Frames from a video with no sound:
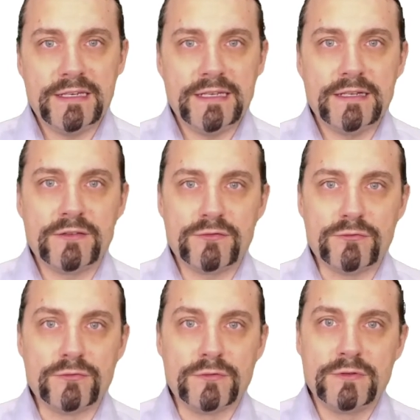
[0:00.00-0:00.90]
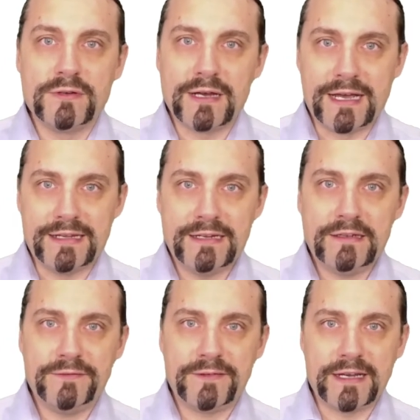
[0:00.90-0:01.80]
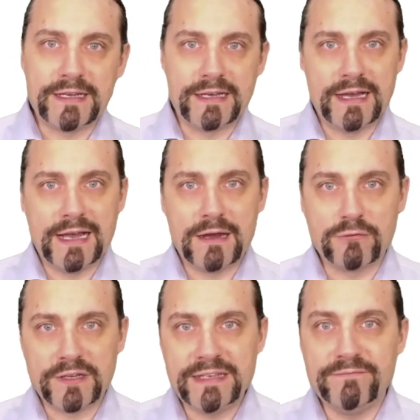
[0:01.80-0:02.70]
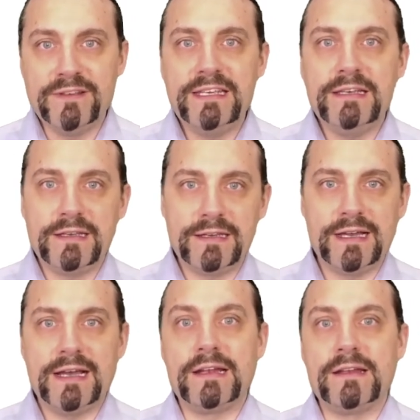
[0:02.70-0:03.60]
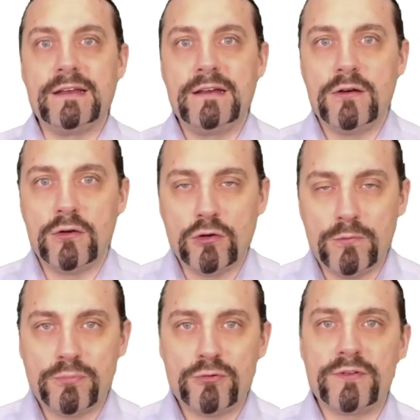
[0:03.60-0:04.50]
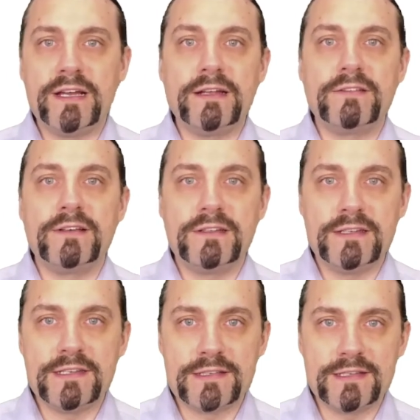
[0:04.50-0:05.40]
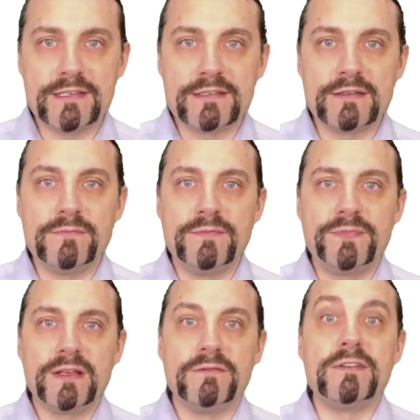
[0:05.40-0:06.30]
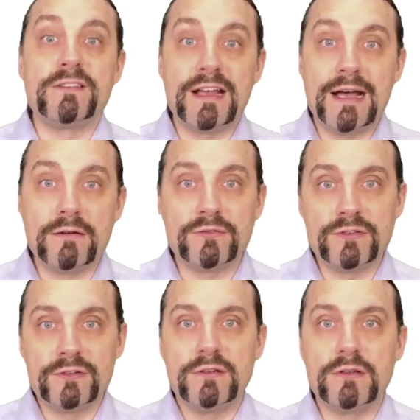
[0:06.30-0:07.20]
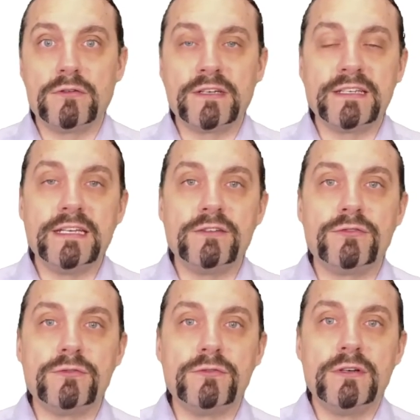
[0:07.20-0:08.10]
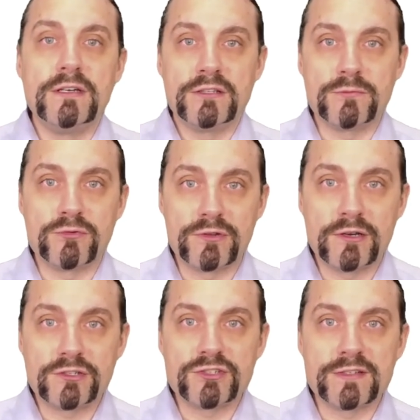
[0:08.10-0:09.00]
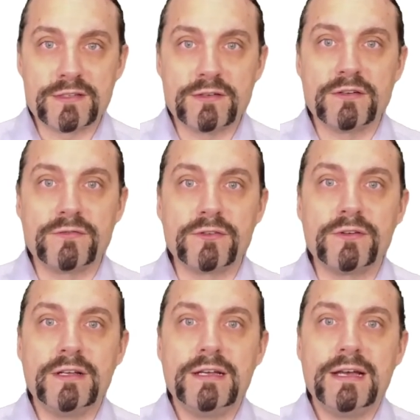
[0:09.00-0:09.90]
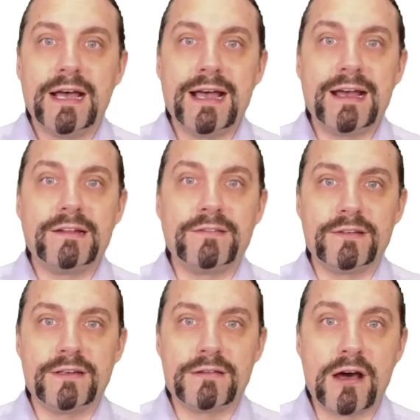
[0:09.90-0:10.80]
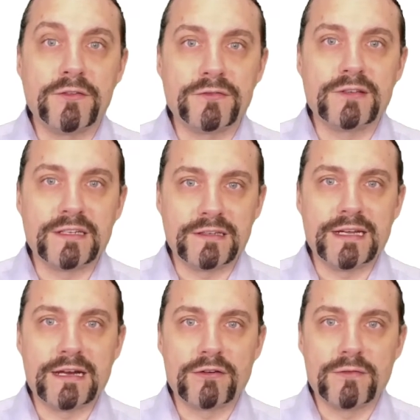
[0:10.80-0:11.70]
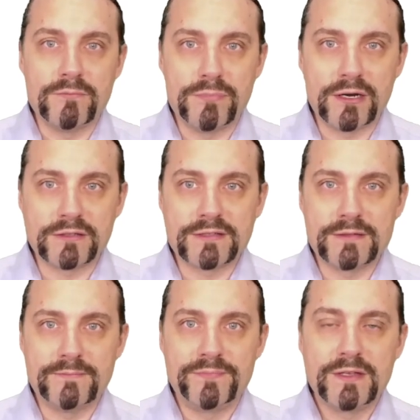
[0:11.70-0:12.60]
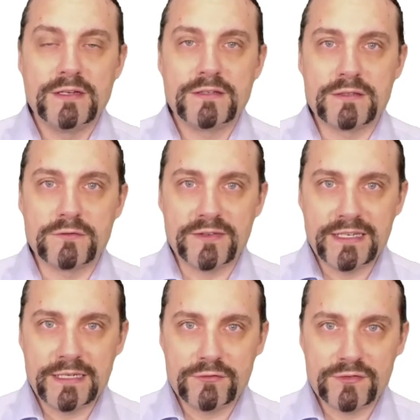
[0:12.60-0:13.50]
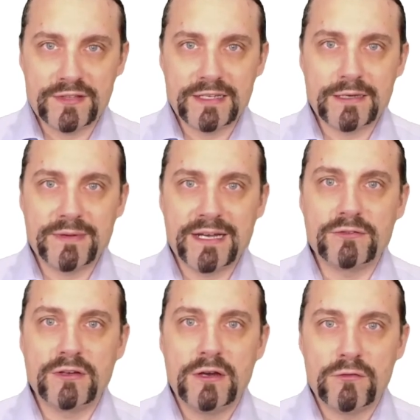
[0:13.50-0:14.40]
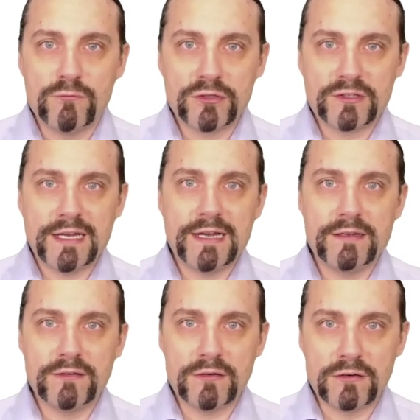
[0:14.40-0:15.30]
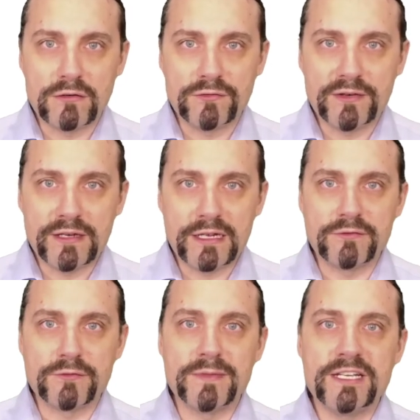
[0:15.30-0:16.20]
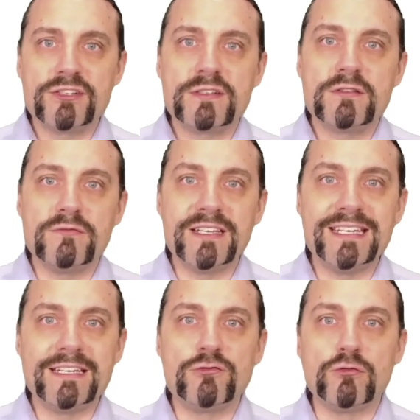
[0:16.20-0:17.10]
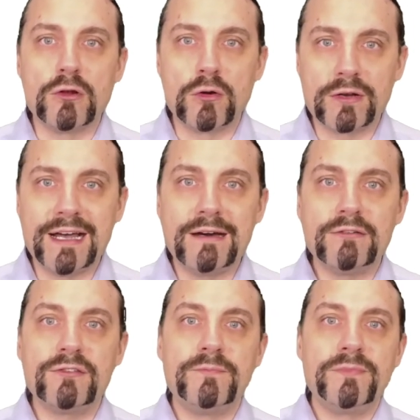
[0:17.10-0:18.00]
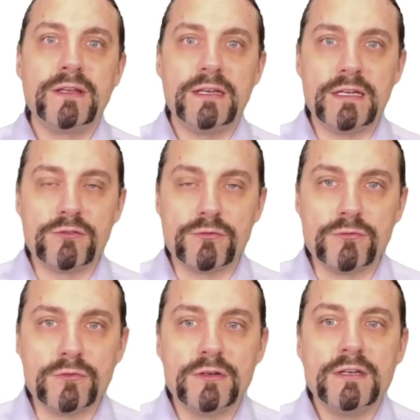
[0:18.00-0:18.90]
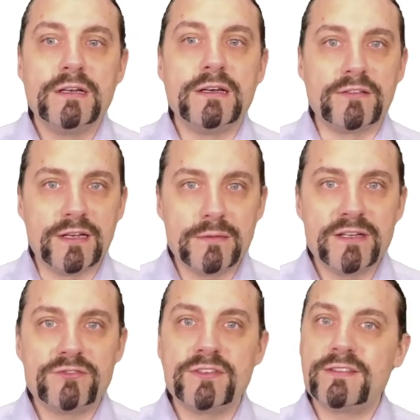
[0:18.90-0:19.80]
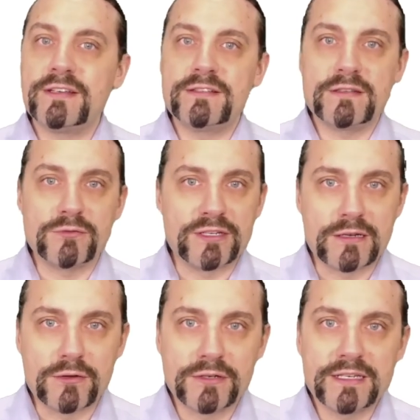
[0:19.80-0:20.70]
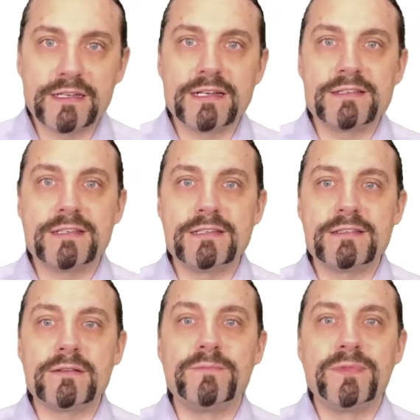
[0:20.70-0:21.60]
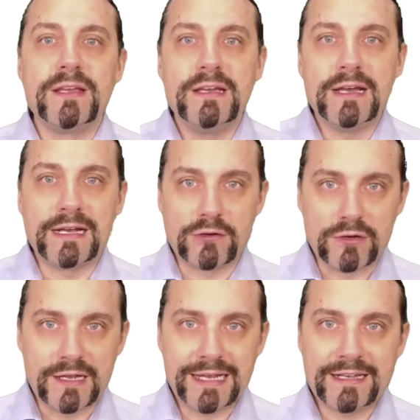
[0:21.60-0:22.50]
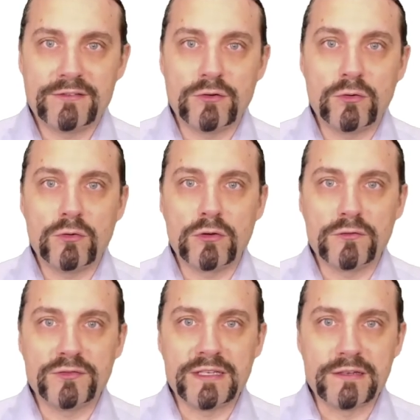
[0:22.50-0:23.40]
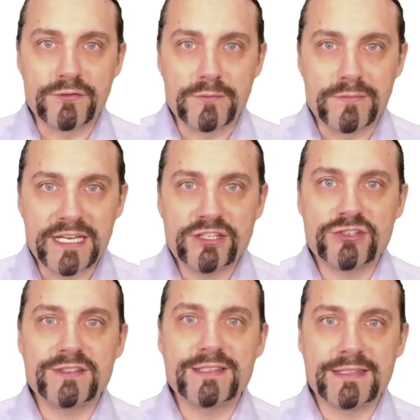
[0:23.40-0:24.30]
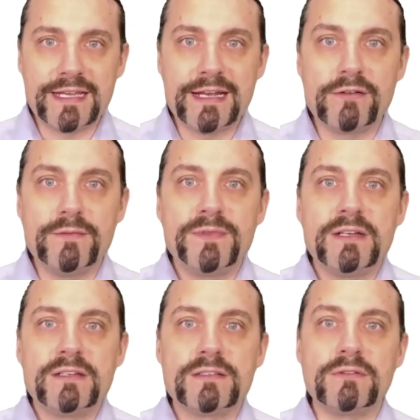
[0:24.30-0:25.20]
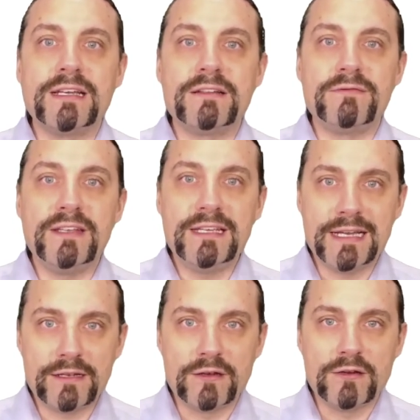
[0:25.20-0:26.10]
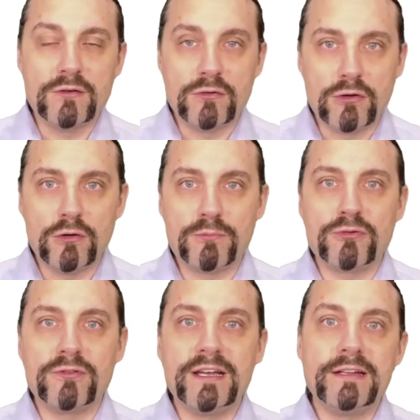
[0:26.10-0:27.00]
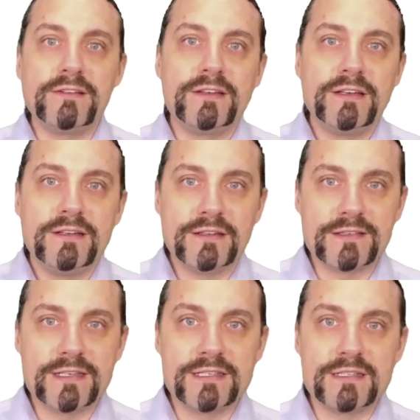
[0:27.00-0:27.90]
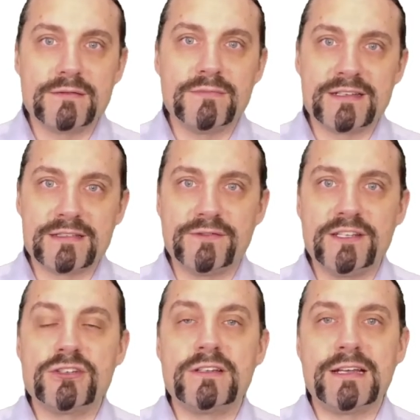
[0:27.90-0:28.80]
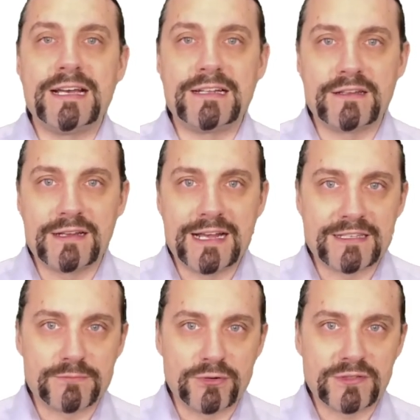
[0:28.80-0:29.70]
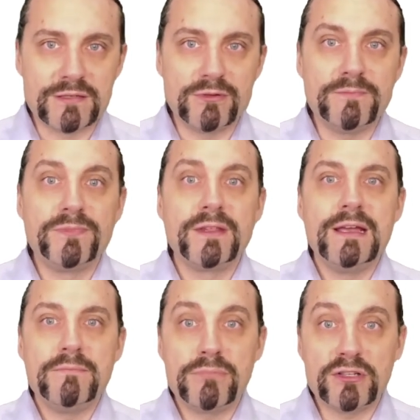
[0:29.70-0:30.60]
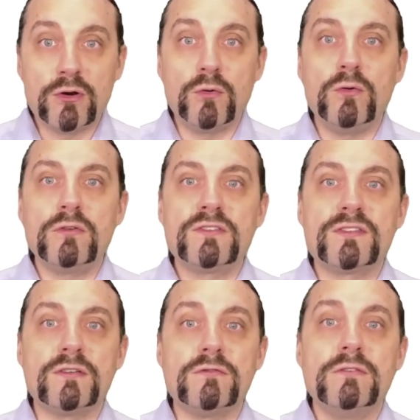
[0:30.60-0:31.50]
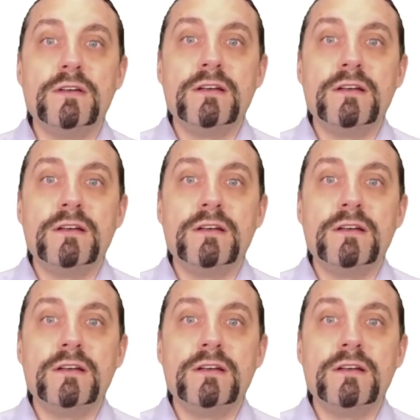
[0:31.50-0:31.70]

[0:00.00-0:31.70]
need to identify how we can operate this system without logging into the production server and hunting their bugs. So we need to think about what kind of informations do we need to log out into a telemetry system or a logging system, and collect all of the informations there so that we can operate the system as efficient as possible. But also